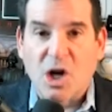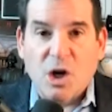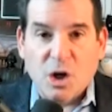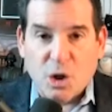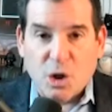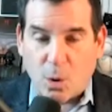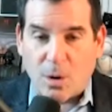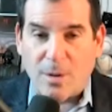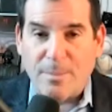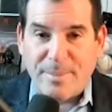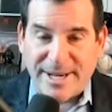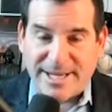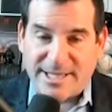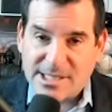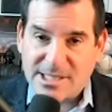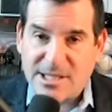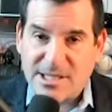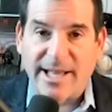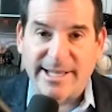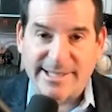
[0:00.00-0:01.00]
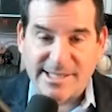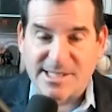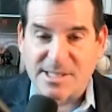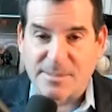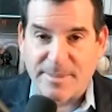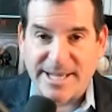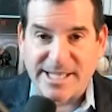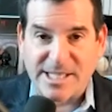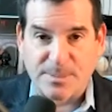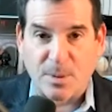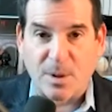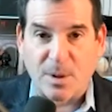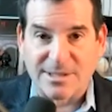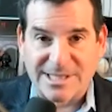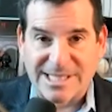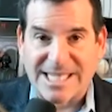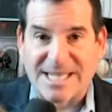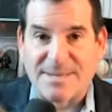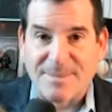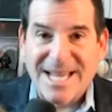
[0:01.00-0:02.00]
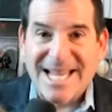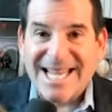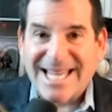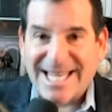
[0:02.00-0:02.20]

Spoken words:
your biggest client as a baseball team